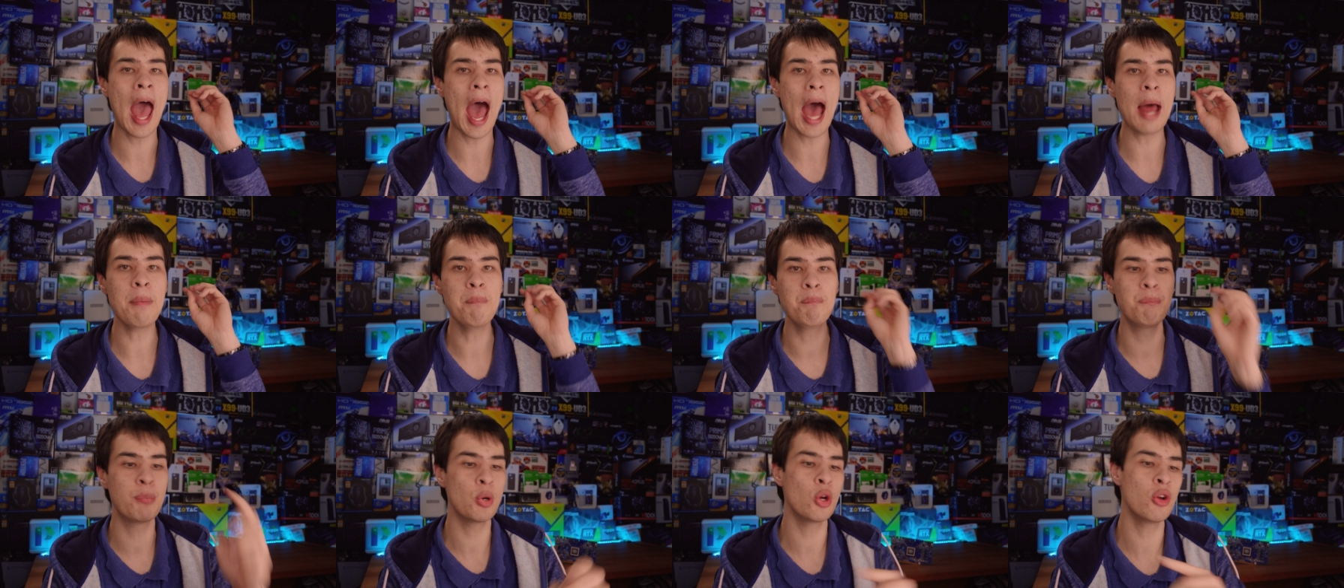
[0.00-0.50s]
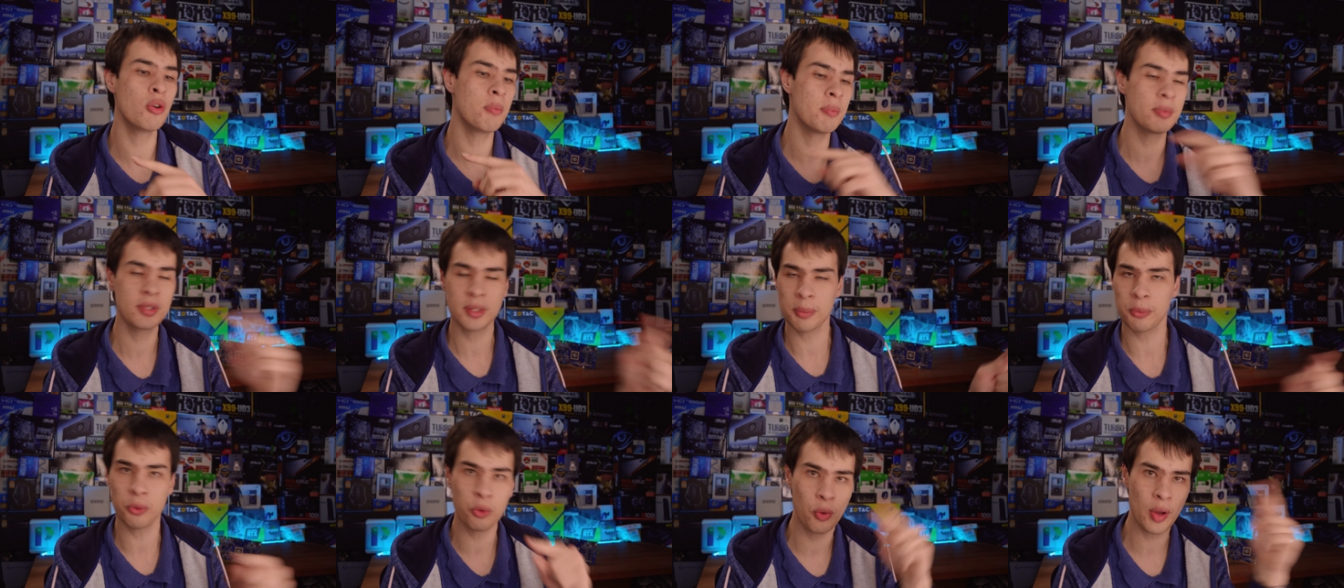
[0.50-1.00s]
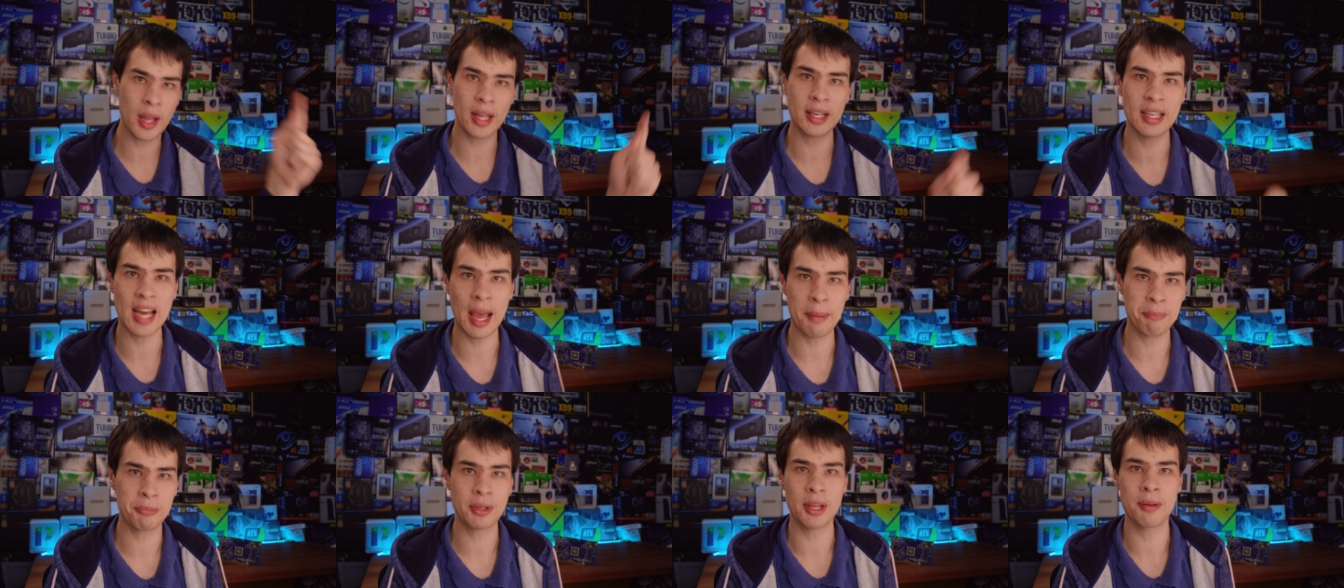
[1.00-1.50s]
and boom, some quick
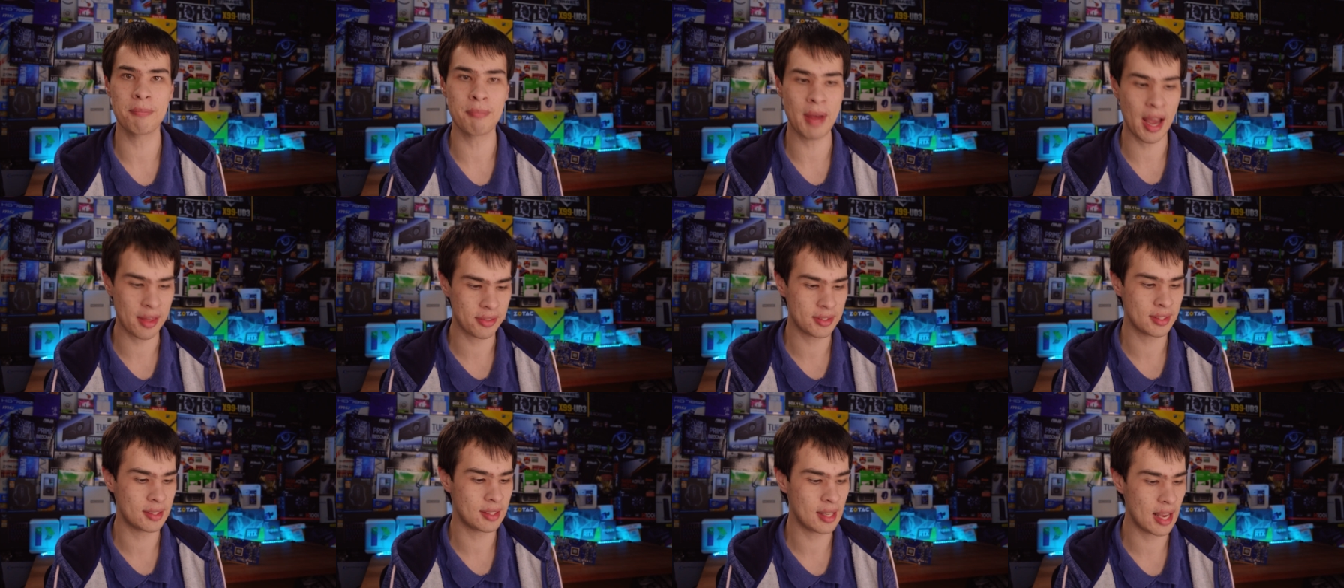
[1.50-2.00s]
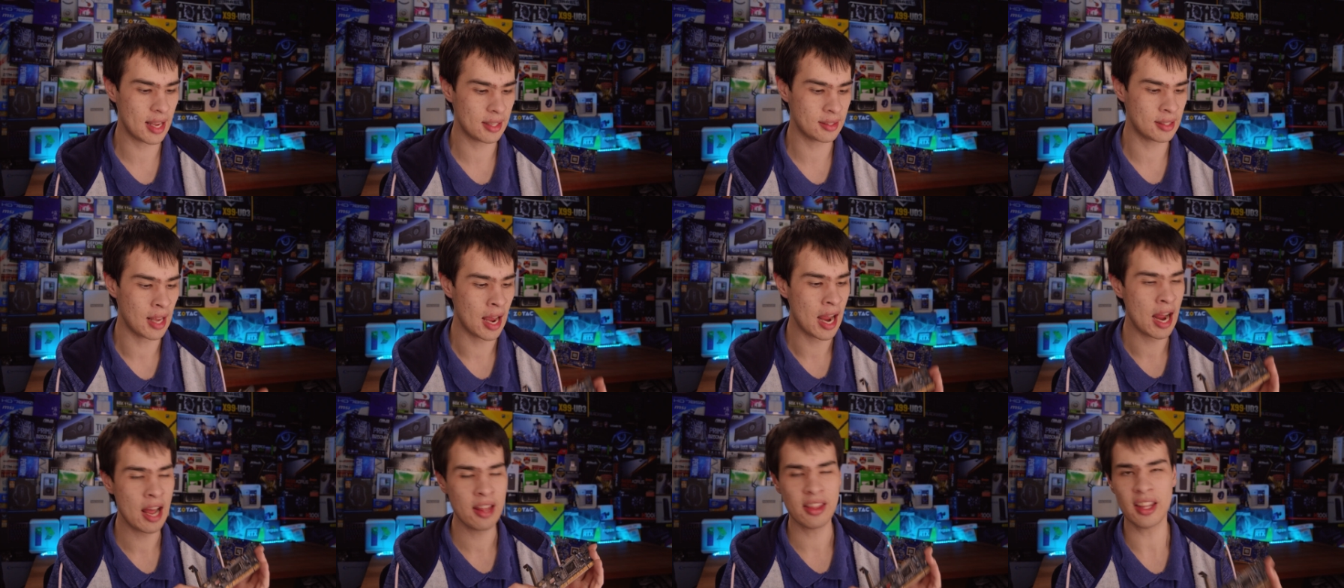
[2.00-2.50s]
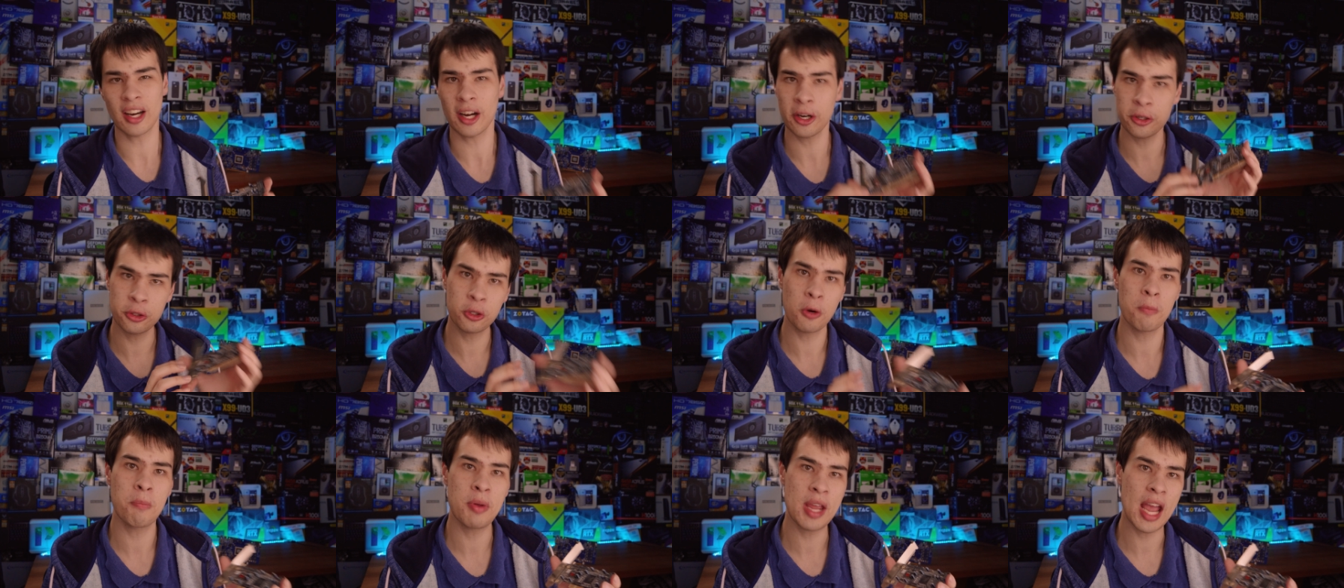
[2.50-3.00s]
napkin math says that I
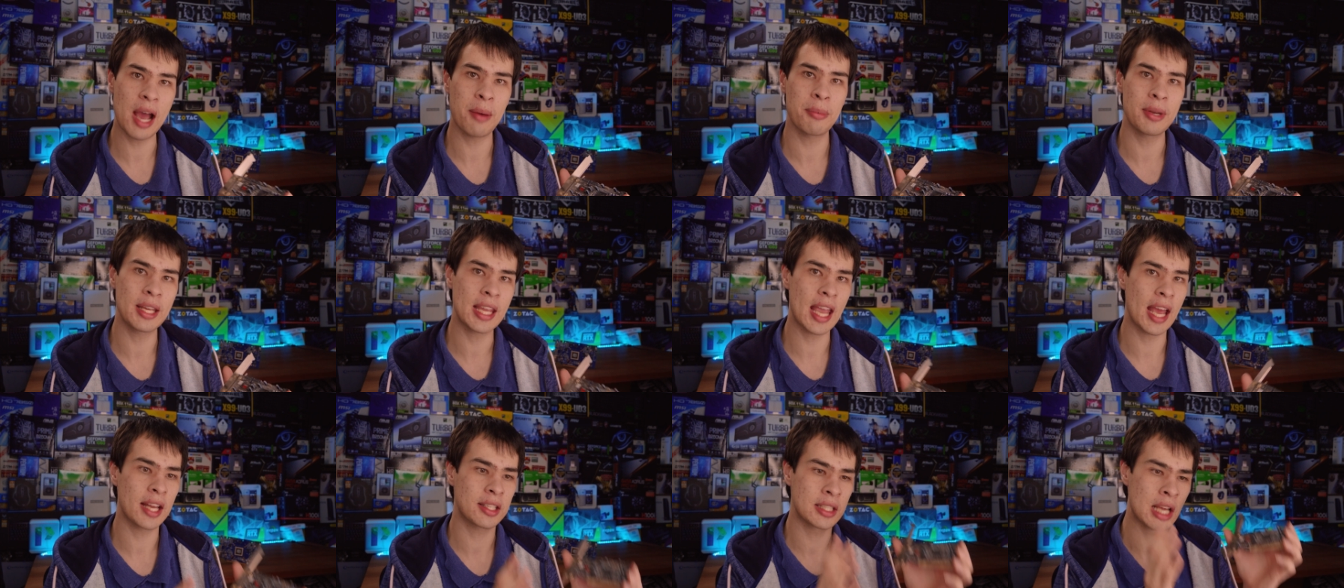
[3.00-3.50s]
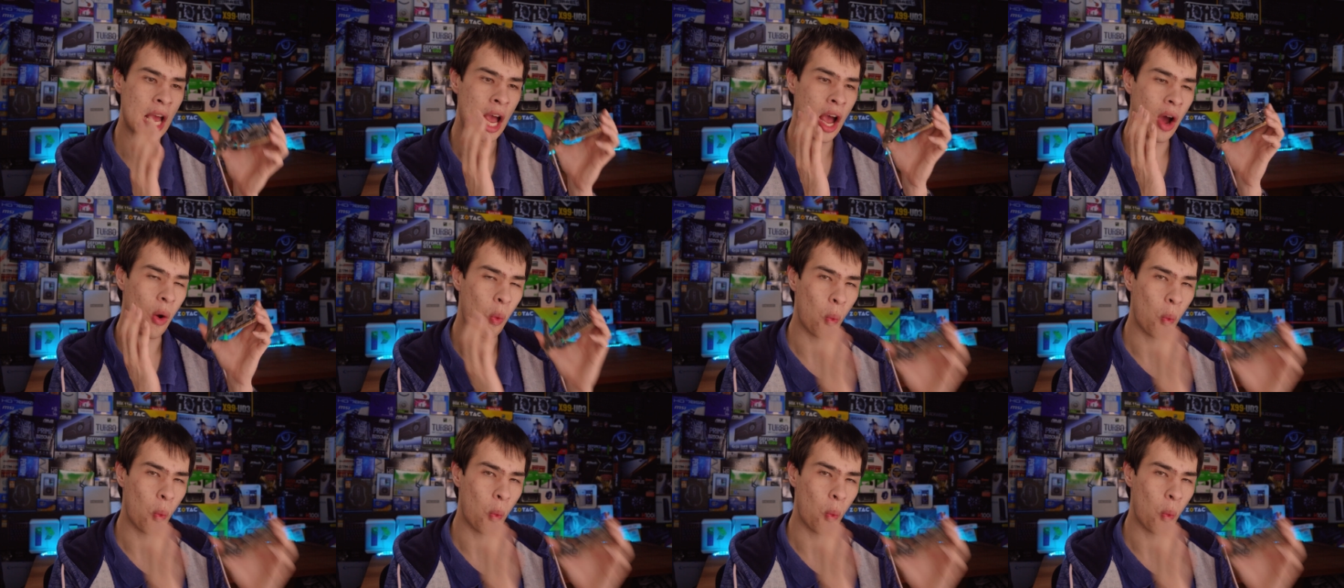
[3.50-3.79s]
should be able to get